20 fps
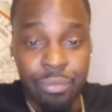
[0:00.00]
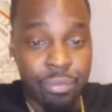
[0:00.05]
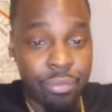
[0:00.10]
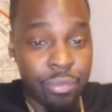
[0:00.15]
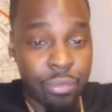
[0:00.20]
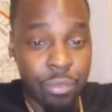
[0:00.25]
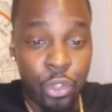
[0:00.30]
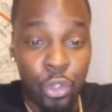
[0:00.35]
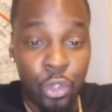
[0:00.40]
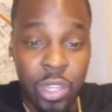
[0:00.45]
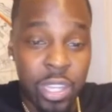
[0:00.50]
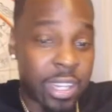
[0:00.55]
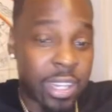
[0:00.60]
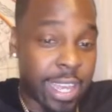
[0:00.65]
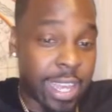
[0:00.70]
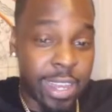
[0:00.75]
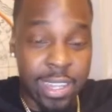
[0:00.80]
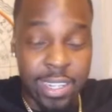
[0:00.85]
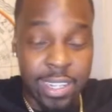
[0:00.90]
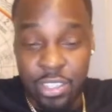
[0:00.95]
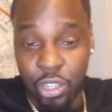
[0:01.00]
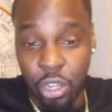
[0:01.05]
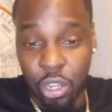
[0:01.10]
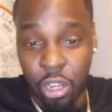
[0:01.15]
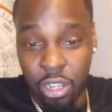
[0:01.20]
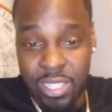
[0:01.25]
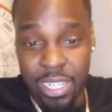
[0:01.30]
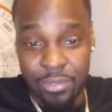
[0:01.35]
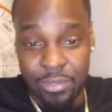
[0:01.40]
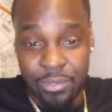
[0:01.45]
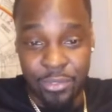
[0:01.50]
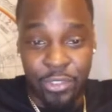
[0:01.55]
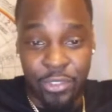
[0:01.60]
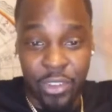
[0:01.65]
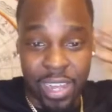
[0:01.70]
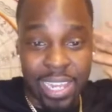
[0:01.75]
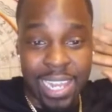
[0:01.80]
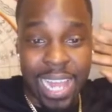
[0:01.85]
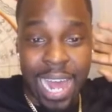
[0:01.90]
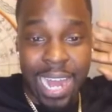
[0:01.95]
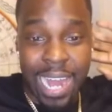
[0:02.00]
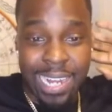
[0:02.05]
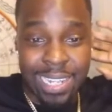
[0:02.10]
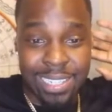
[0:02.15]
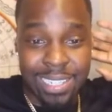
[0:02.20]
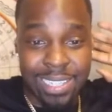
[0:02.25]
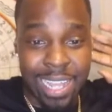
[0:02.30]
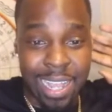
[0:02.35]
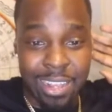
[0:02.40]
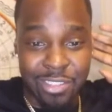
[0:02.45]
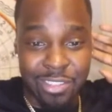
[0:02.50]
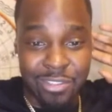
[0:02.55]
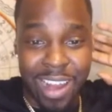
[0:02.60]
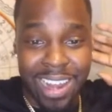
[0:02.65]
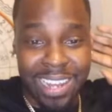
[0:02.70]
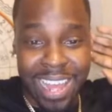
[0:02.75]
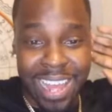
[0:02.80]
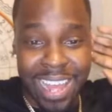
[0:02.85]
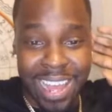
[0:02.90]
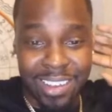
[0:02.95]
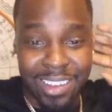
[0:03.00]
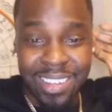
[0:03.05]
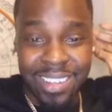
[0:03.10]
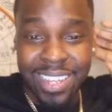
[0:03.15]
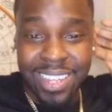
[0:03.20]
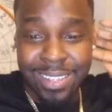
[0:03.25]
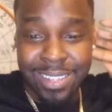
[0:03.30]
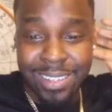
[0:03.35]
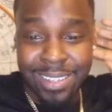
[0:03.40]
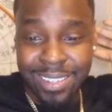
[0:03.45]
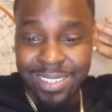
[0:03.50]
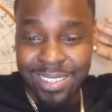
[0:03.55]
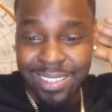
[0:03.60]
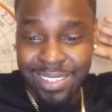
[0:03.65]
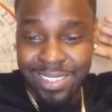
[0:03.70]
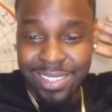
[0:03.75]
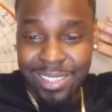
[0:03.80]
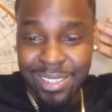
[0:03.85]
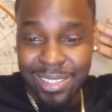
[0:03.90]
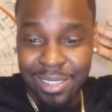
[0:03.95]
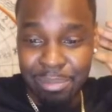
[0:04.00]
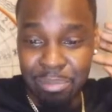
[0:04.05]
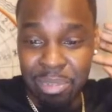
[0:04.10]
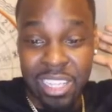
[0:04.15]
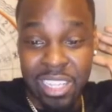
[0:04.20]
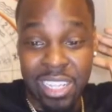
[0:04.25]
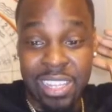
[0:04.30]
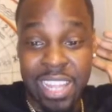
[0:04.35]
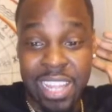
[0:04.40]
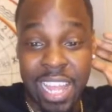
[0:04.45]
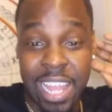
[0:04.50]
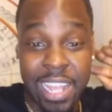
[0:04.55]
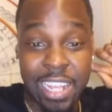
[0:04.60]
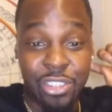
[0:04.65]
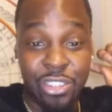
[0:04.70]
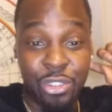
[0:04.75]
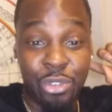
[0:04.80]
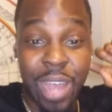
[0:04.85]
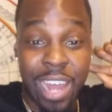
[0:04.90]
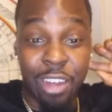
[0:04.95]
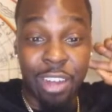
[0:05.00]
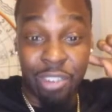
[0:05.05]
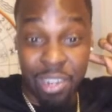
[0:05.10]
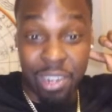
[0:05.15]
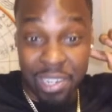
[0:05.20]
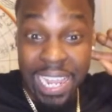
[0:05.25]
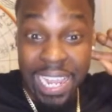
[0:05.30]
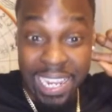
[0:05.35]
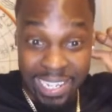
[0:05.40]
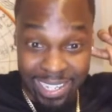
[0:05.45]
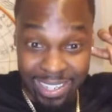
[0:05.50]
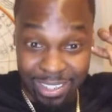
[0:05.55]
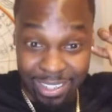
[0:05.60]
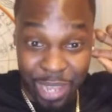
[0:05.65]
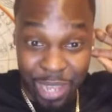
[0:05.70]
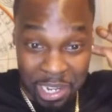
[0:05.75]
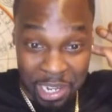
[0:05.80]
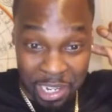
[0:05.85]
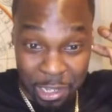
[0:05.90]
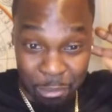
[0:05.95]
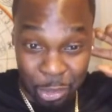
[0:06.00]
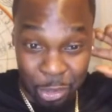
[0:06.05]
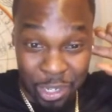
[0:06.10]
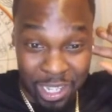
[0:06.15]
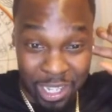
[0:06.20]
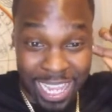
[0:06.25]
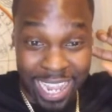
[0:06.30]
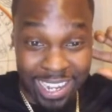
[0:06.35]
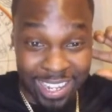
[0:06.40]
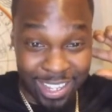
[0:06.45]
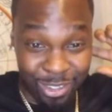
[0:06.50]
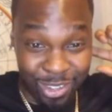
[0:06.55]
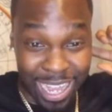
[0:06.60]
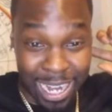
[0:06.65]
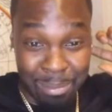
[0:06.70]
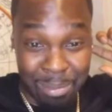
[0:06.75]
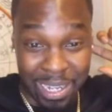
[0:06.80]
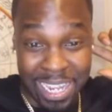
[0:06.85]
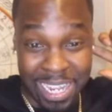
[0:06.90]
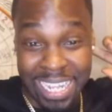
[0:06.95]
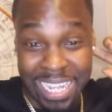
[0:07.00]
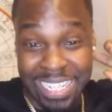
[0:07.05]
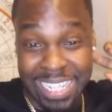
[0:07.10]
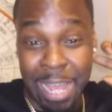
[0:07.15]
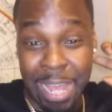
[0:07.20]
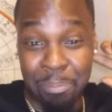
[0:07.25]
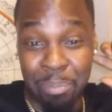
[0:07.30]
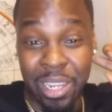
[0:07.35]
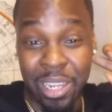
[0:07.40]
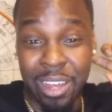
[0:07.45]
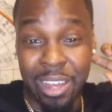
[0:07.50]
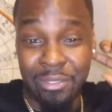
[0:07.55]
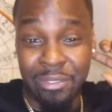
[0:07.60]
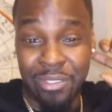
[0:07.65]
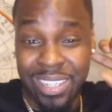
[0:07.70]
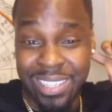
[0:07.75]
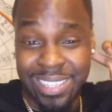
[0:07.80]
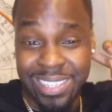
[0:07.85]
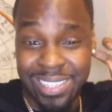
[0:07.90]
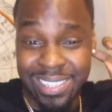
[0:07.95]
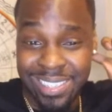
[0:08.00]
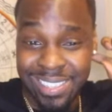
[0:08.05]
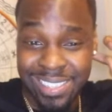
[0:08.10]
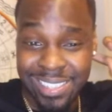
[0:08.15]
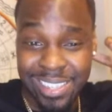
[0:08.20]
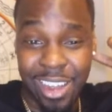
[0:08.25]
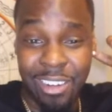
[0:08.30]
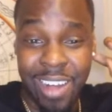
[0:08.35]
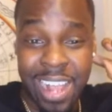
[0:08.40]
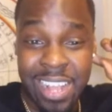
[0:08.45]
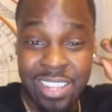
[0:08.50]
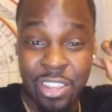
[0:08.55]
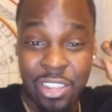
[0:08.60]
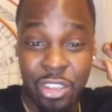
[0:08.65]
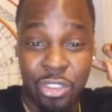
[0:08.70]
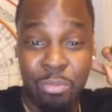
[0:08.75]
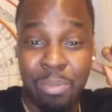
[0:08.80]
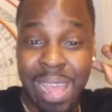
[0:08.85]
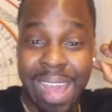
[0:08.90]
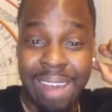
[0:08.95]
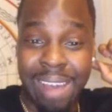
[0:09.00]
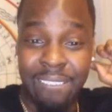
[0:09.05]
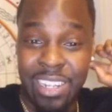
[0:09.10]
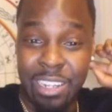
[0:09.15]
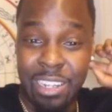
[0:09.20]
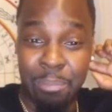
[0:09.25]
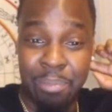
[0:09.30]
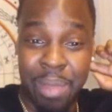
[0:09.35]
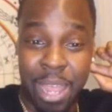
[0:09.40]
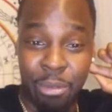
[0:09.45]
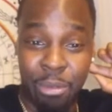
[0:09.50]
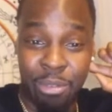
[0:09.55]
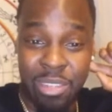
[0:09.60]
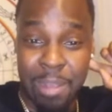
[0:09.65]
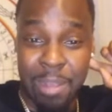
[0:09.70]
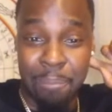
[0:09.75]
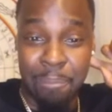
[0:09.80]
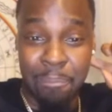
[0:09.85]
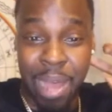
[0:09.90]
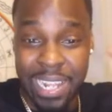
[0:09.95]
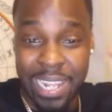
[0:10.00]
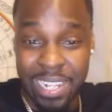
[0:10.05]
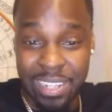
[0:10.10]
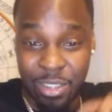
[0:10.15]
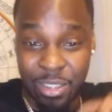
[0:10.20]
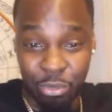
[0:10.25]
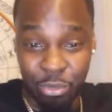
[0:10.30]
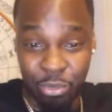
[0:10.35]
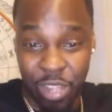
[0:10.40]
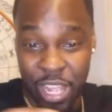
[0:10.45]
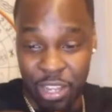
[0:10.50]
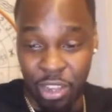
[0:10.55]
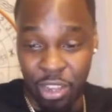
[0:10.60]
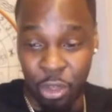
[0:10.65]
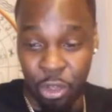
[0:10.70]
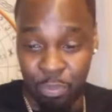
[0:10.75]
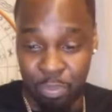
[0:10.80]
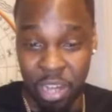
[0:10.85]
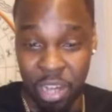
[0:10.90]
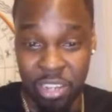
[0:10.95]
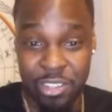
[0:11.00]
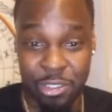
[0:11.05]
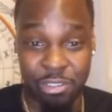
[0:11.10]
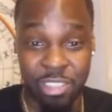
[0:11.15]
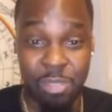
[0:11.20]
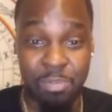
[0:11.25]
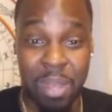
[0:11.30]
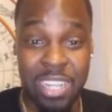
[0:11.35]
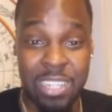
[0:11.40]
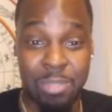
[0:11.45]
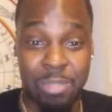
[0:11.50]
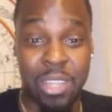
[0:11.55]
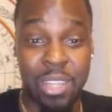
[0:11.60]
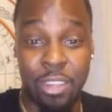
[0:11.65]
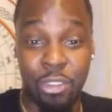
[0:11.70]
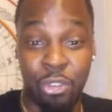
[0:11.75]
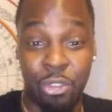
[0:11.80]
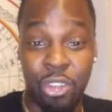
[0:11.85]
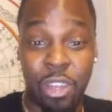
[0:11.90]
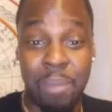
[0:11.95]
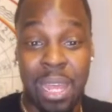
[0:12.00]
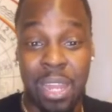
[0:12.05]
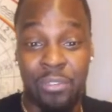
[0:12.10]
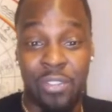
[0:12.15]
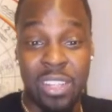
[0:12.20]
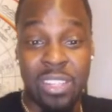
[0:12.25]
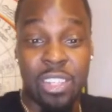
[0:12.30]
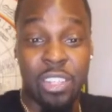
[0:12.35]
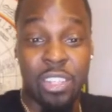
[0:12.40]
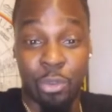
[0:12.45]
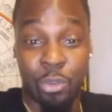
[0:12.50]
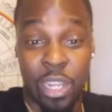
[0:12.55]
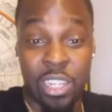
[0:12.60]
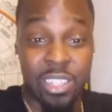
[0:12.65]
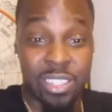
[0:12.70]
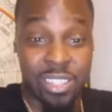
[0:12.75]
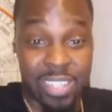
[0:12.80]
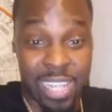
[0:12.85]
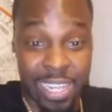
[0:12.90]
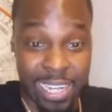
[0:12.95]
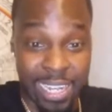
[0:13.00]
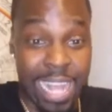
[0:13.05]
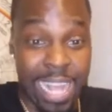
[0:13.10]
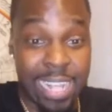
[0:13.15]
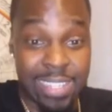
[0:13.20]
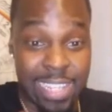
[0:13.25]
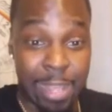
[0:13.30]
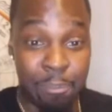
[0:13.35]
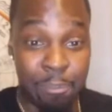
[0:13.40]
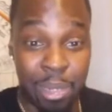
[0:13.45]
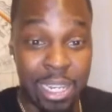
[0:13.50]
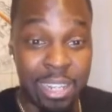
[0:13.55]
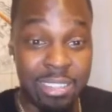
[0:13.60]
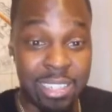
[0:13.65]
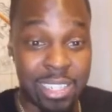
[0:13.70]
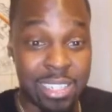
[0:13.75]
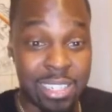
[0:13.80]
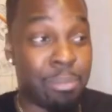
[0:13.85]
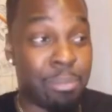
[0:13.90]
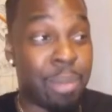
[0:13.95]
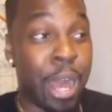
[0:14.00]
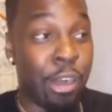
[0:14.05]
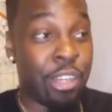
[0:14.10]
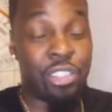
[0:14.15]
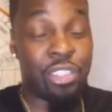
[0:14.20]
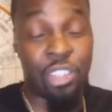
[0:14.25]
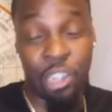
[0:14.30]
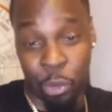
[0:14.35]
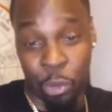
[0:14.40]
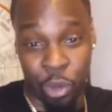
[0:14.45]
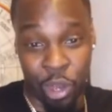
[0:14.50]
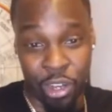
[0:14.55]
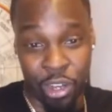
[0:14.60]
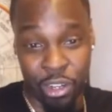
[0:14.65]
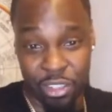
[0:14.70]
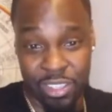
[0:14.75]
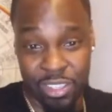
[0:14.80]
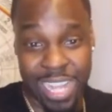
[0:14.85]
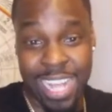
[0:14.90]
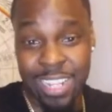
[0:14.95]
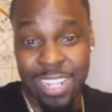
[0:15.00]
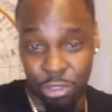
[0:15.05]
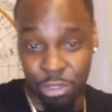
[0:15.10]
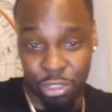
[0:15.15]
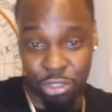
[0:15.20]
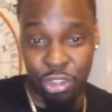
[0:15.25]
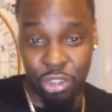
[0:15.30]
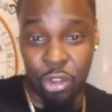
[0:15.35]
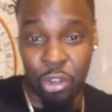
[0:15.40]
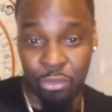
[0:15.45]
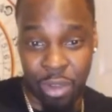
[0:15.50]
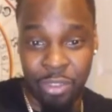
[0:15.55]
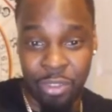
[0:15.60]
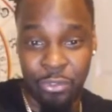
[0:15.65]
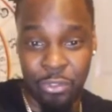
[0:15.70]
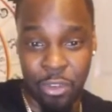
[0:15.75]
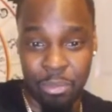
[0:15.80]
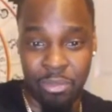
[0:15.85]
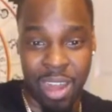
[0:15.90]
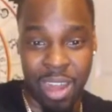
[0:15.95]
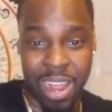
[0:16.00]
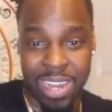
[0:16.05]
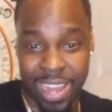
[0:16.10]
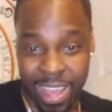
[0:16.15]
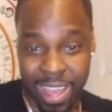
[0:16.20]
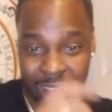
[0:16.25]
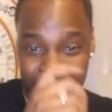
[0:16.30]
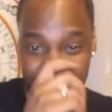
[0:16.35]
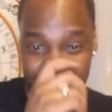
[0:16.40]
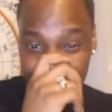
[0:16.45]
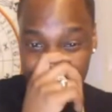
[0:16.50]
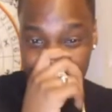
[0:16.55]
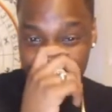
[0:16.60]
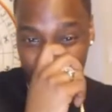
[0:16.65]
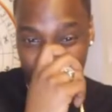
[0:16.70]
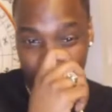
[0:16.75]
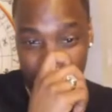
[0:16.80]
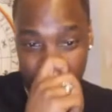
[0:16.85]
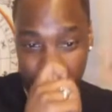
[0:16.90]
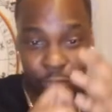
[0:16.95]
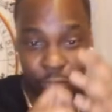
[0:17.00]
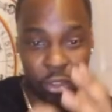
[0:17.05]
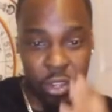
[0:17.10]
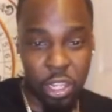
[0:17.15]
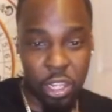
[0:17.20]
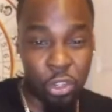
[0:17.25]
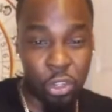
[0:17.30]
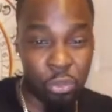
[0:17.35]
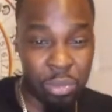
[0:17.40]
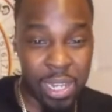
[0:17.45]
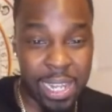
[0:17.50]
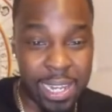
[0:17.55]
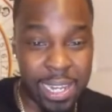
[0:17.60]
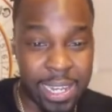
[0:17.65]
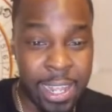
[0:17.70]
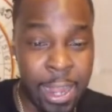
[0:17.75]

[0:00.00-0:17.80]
you can get exalted for a lot of these things right now. But the thing is, you got to relate it. You got to communicate it. You got to be the example of it. All right? So you may have a debate with somebody in your personal space, but then you can manifest situations taking that same belief system out into the world. That's what you don't run from right now. You get a fully illuminated